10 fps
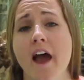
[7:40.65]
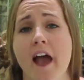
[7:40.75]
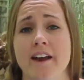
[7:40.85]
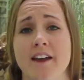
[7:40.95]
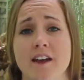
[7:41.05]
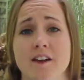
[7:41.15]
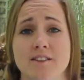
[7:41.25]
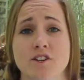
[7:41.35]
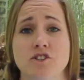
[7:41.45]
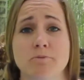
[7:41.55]
and he
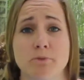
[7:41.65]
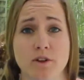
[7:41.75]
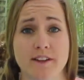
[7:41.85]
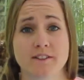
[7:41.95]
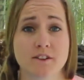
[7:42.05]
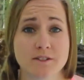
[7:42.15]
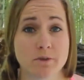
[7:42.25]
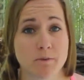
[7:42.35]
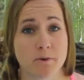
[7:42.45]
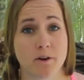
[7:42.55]
essentially bullies those
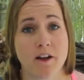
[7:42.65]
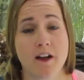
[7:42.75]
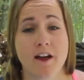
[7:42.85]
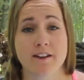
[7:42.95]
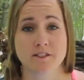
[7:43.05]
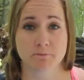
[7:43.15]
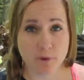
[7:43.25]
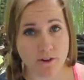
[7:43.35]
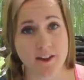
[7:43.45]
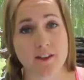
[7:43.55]
people into
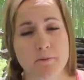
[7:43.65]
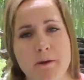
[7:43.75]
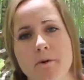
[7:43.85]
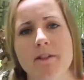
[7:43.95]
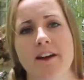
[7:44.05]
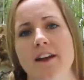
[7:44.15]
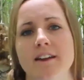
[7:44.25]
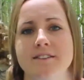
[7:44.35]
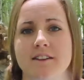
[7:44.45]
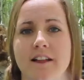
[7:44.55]
bullying the people that he
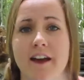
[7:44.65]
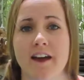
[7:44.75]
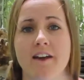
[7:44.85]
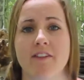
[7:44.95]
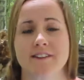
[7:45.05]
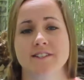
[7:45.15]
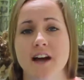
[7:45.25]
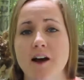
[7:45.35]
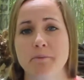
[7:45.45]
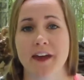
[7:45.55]
doesn't like, and that's
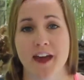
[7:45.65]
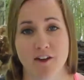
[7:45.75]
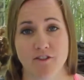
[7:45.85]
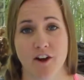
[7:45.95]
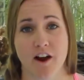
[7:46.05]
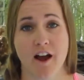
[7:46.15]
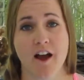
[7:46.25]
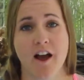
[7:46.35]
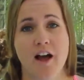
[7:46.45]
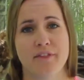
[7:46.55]
not behavior
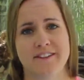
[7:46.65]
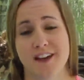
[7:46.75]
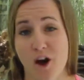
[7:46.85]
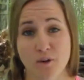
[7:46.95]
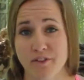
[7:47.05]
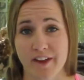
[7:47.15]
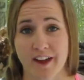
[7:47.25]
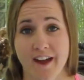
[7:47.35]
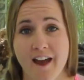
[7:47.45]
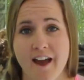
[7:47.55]
that's healthy,